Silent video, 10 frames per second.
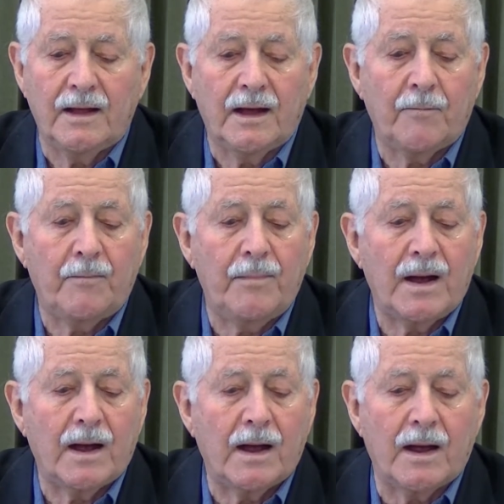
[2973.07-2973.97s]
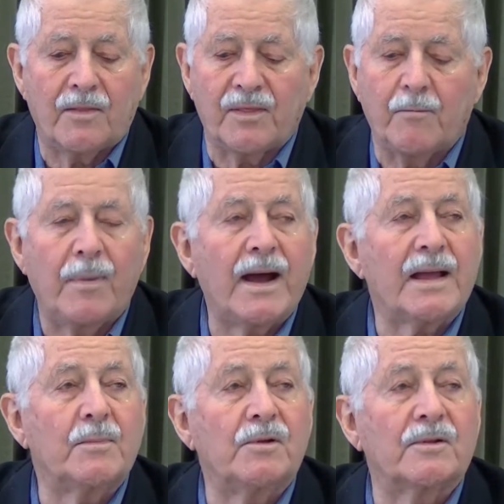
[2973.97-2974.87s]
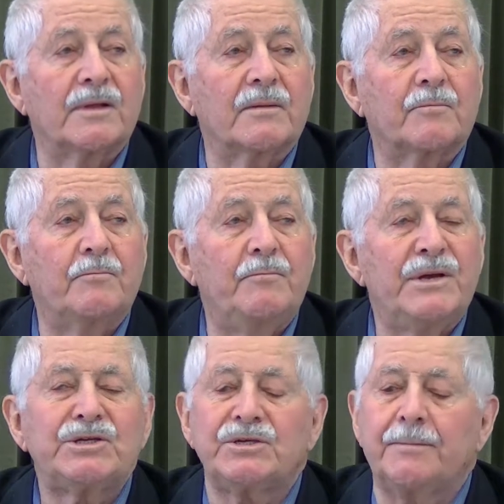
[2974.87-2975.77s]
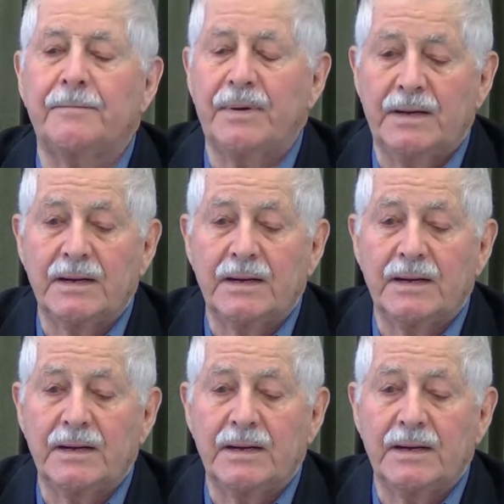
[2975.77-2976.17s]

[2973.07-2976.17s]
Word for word: uh, uh, the Bible that Bishop,